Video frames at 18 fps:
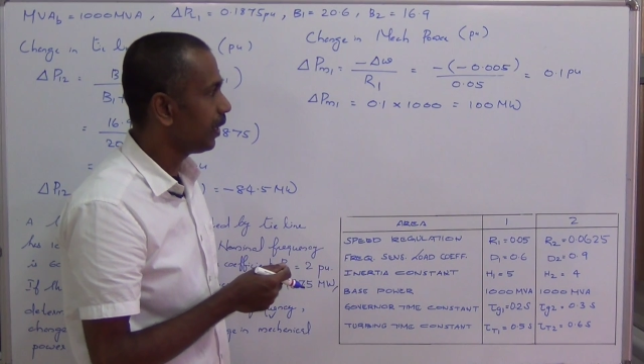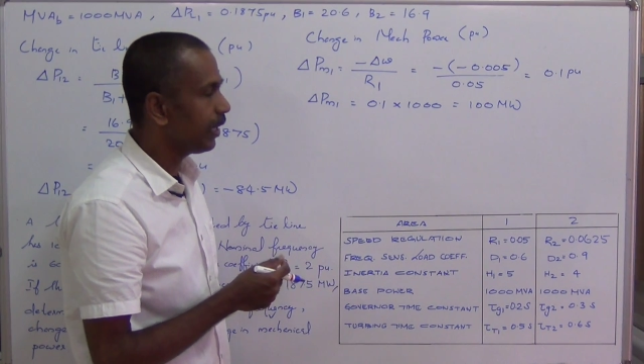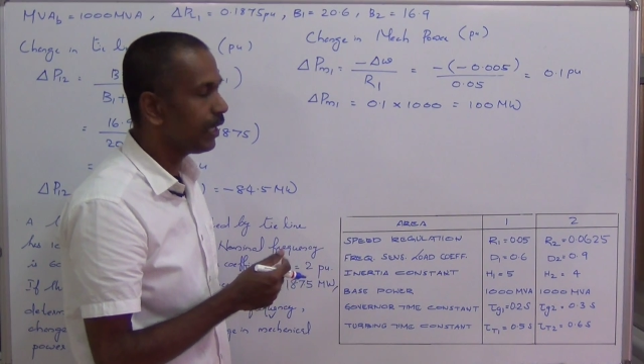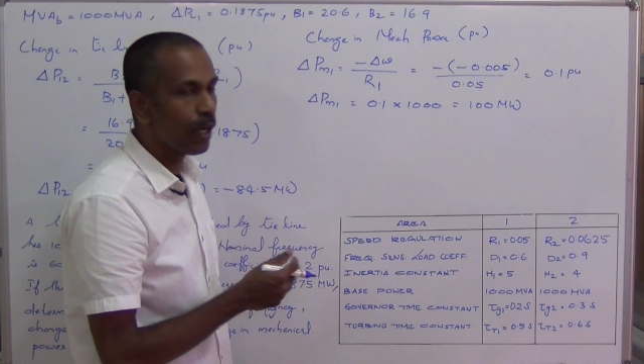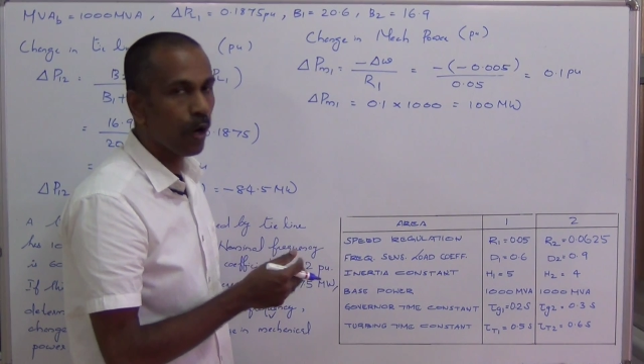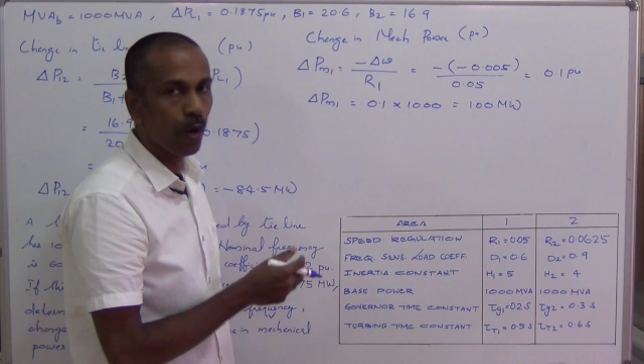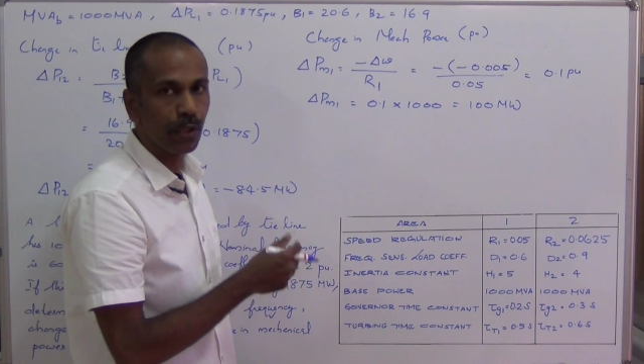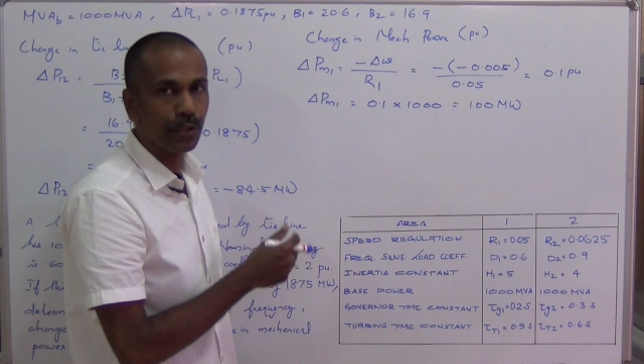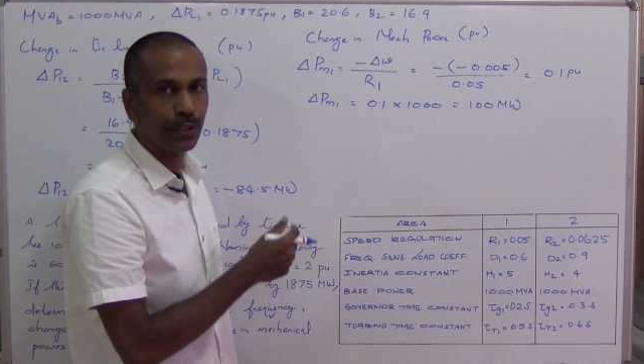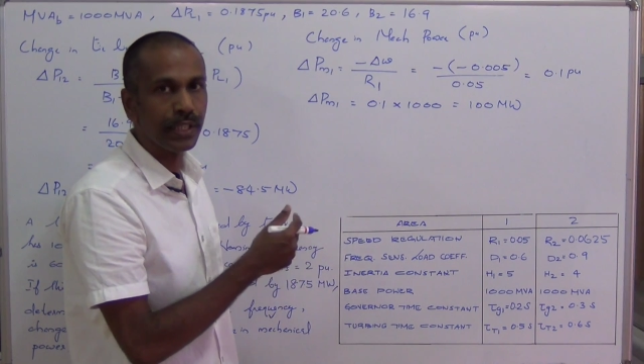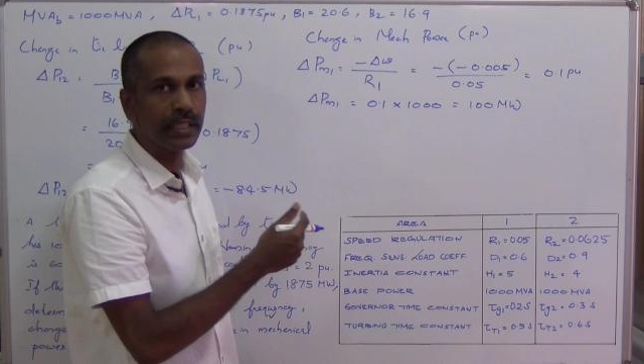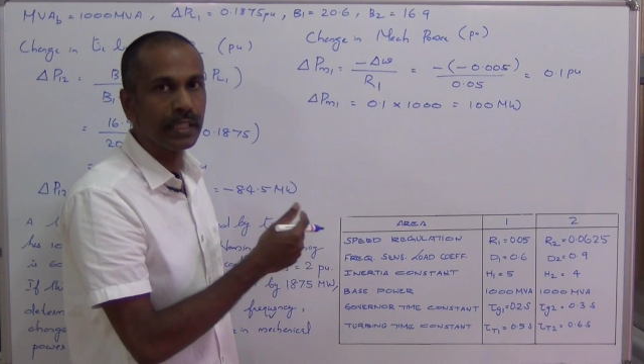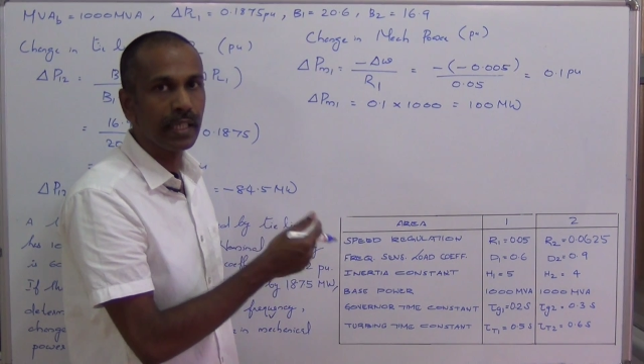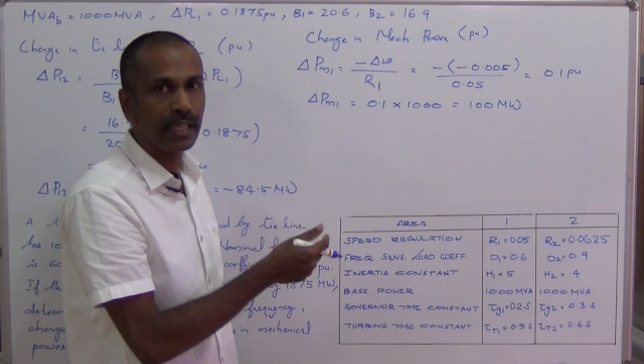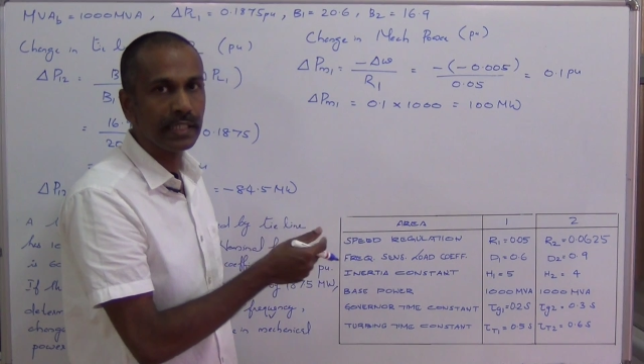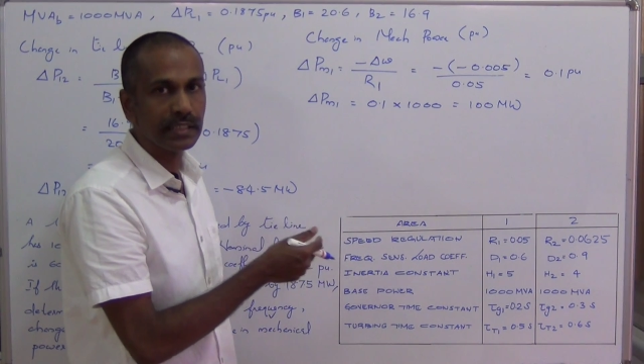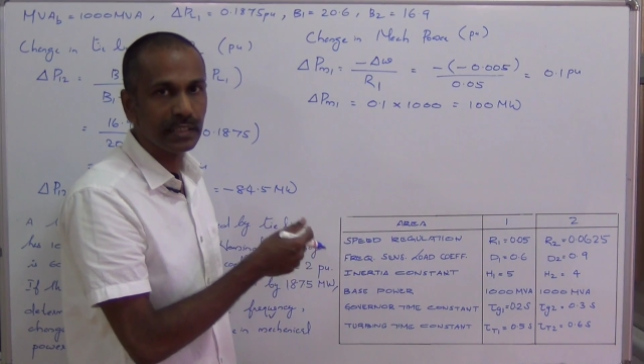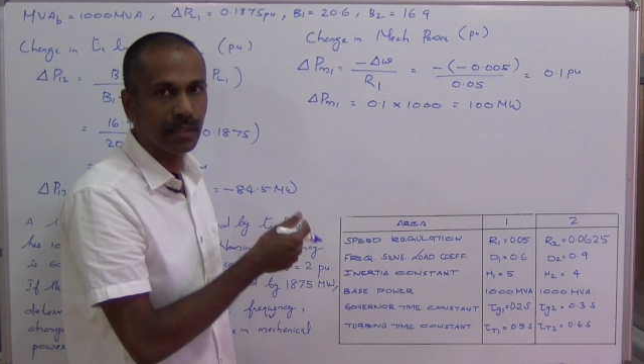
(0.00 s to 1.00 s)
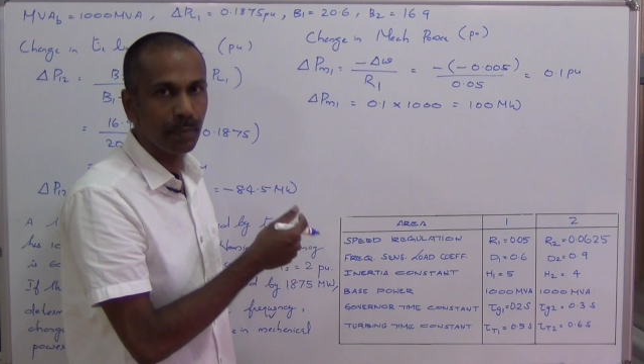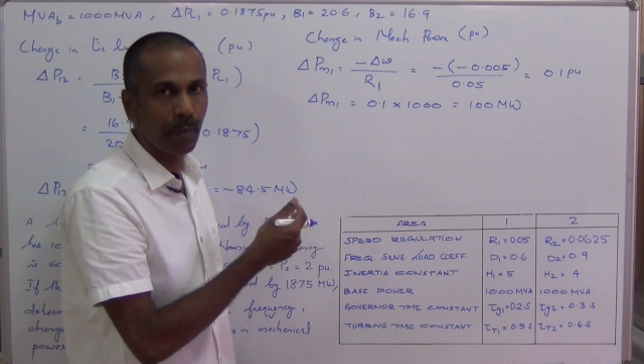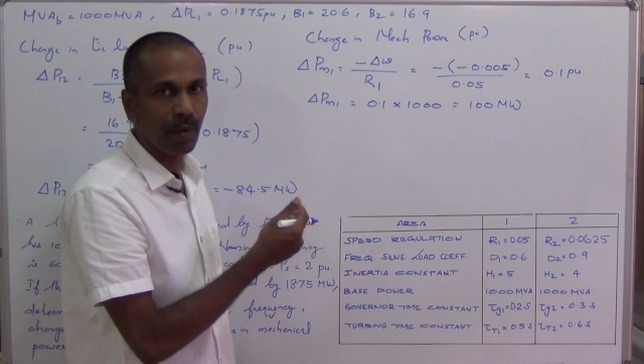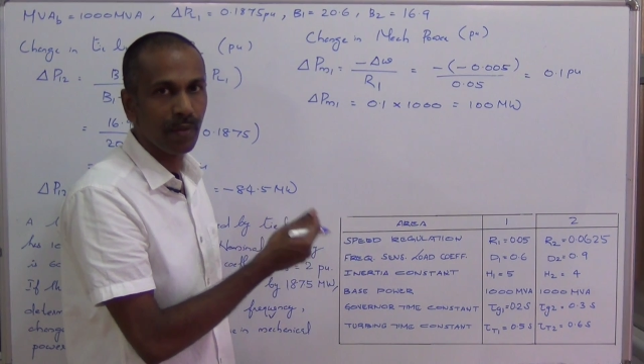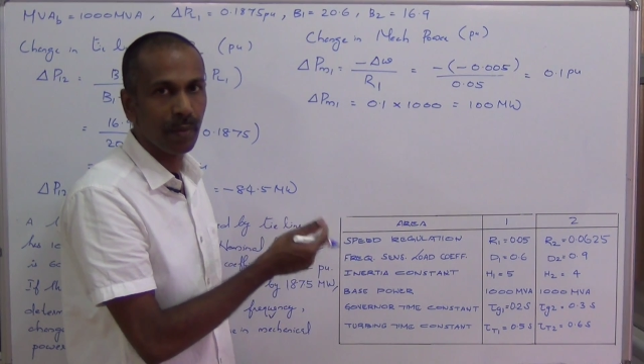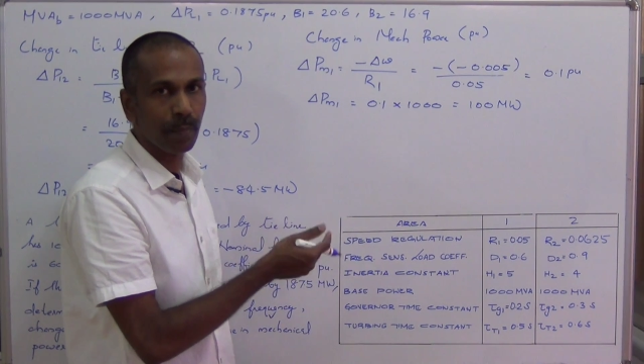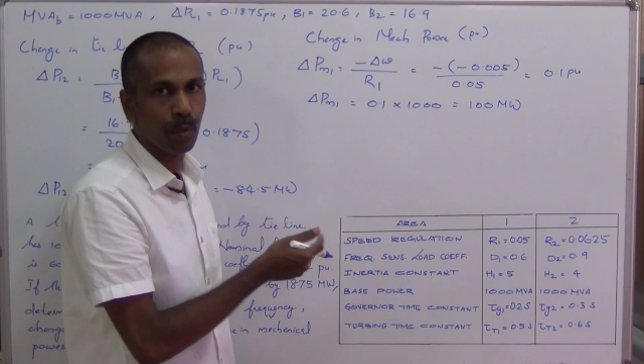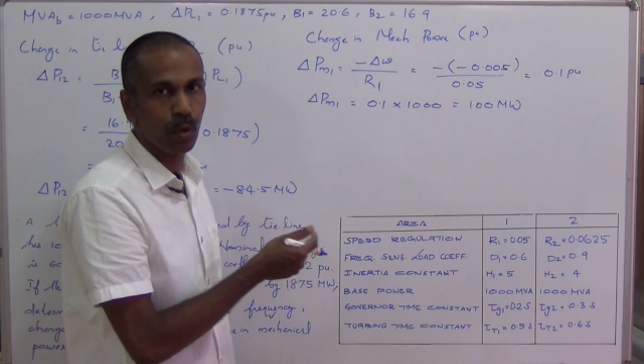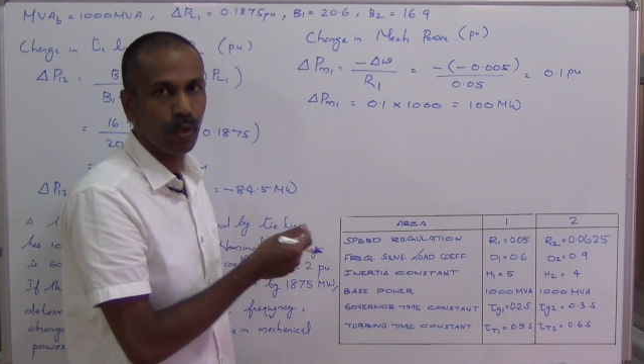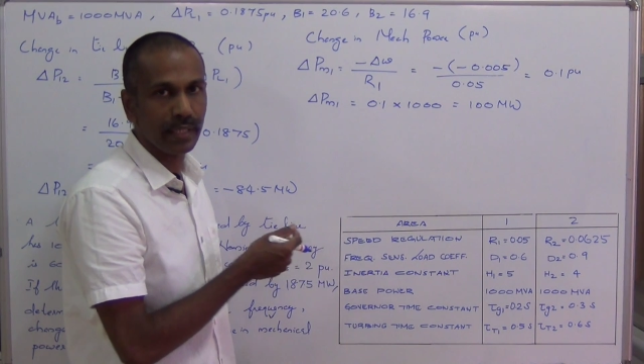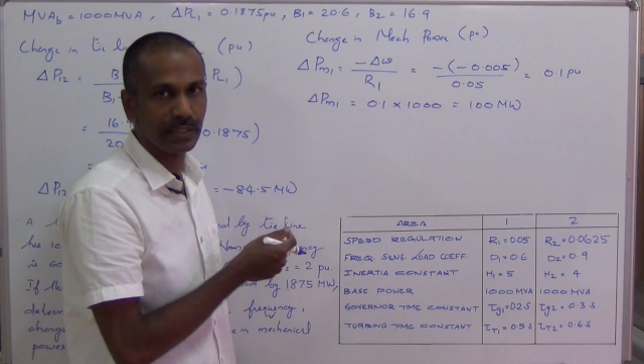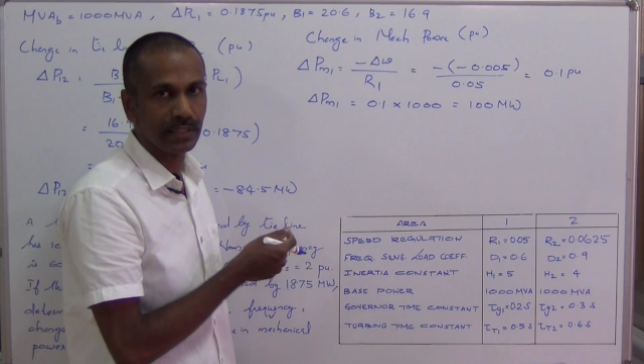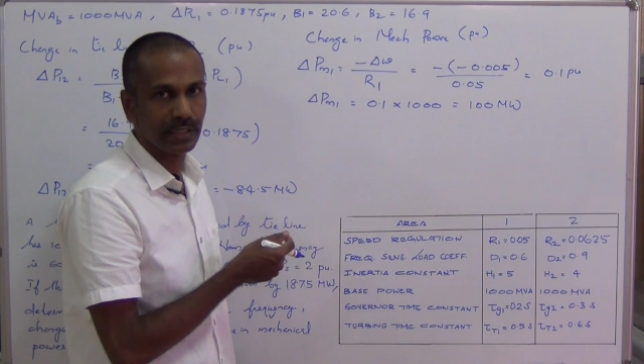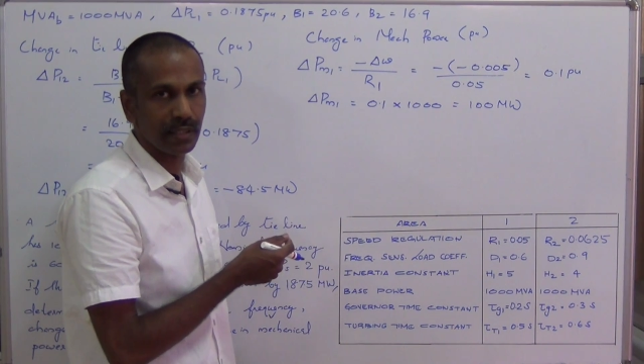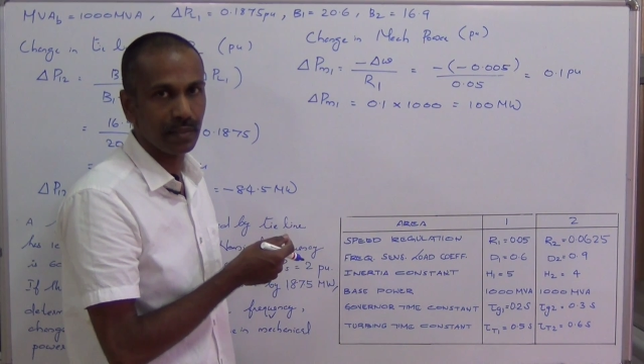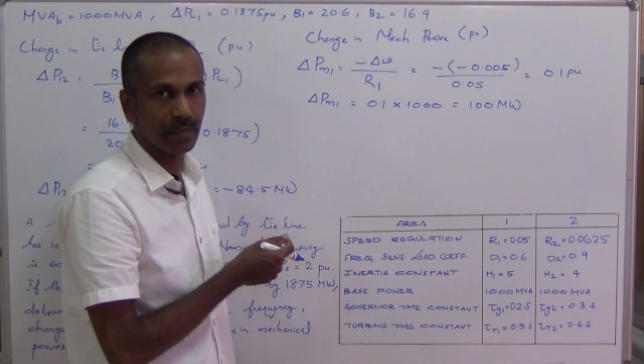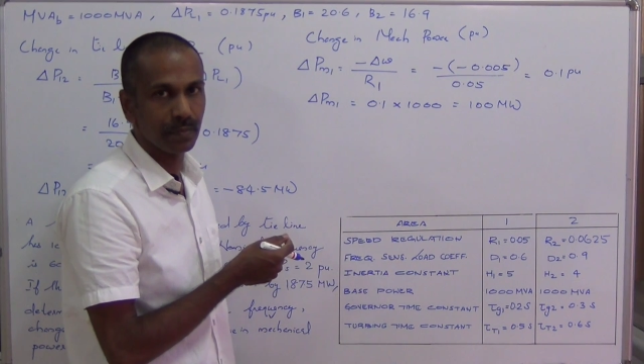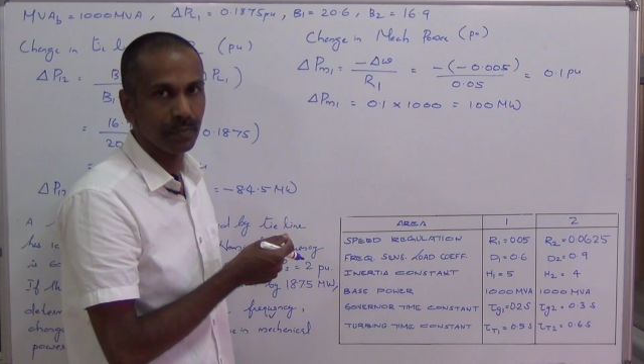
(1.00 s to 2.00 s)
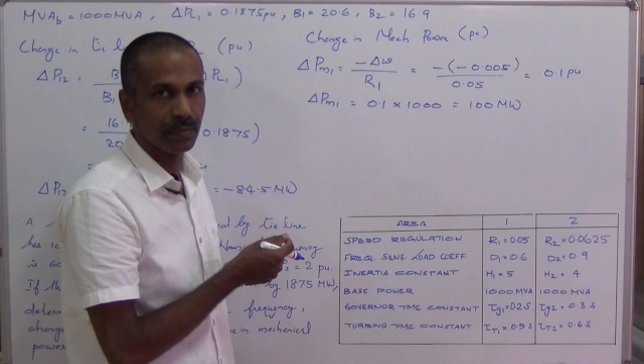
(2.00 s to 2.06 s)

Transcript: in order to increase the power production,